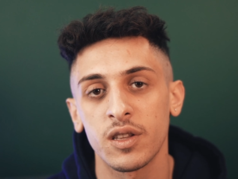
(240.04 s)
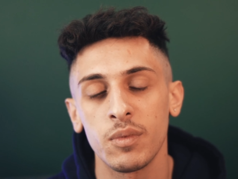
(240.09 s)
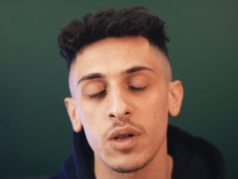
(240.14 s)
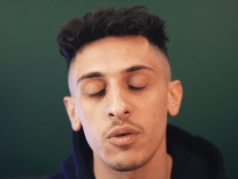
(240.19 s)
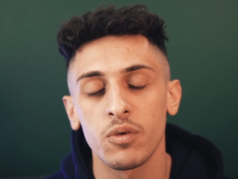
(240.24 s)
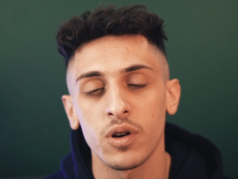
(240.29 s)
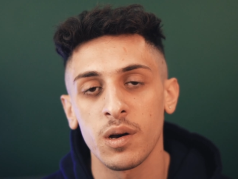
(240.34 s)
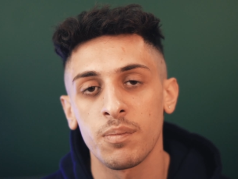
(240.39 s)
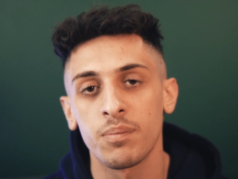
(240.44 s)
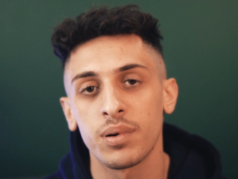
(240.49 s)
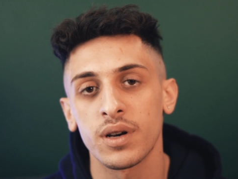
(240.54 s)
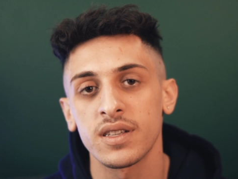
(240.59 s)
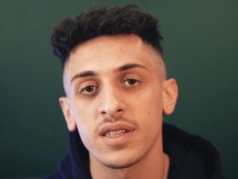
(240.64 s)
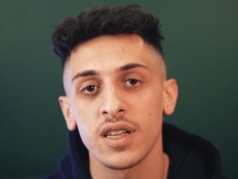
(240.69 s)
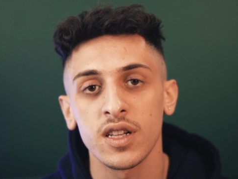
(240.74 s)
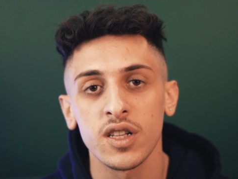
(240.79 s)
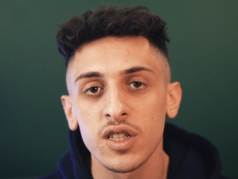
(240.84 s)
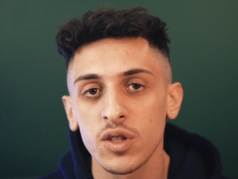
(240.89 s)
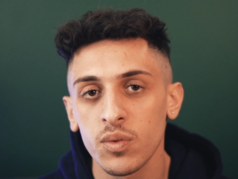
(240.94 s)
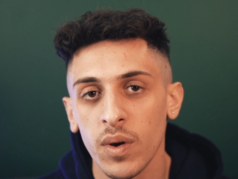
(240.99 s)
me where a
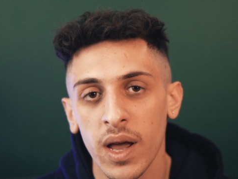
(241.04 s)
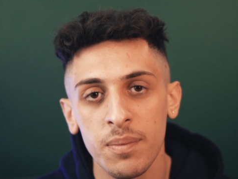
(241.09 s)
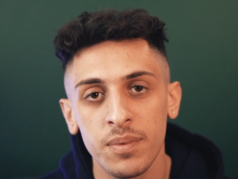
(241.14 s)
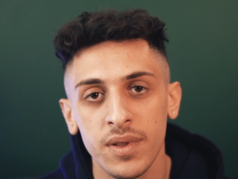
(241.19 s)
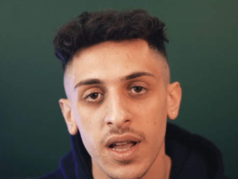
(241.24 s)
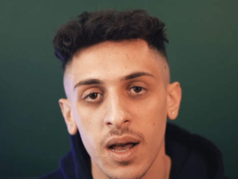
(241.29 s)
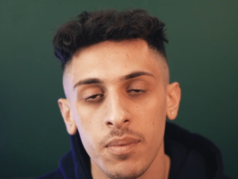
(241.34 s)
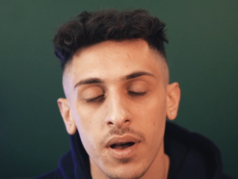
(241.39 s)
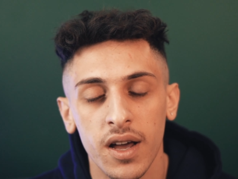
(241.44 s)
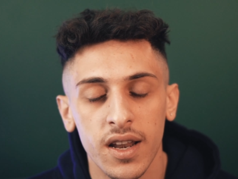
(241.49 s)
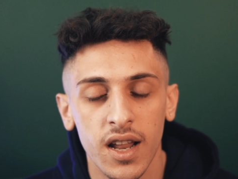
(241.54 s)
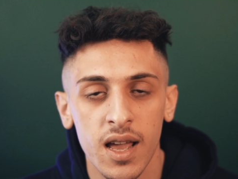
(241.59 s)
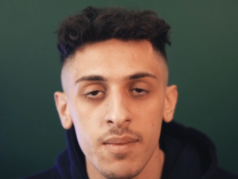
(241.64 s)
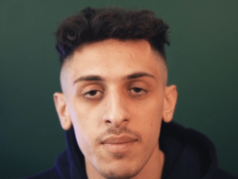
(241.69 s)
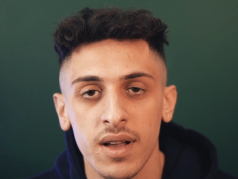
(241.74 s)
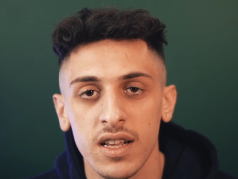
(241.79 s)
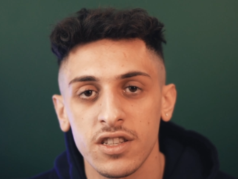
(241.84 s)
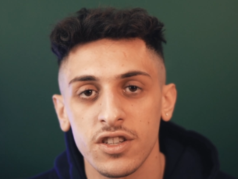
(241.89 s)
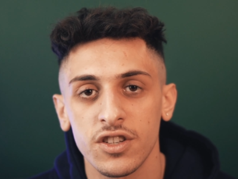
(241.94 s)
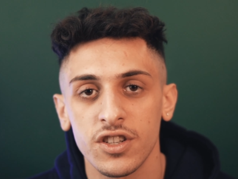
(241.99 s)
person swiped up on
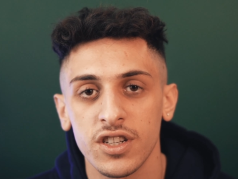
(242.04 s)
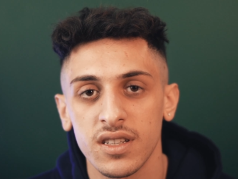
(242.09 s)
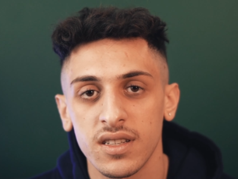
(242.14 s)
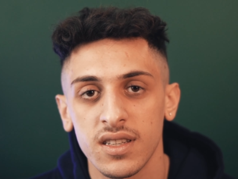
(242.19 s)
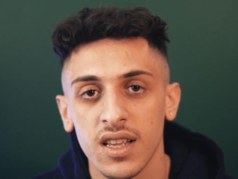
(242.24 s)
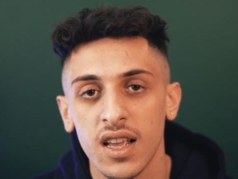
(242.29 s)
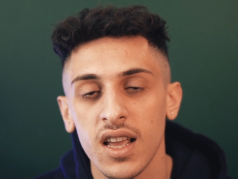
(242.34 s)
iMessages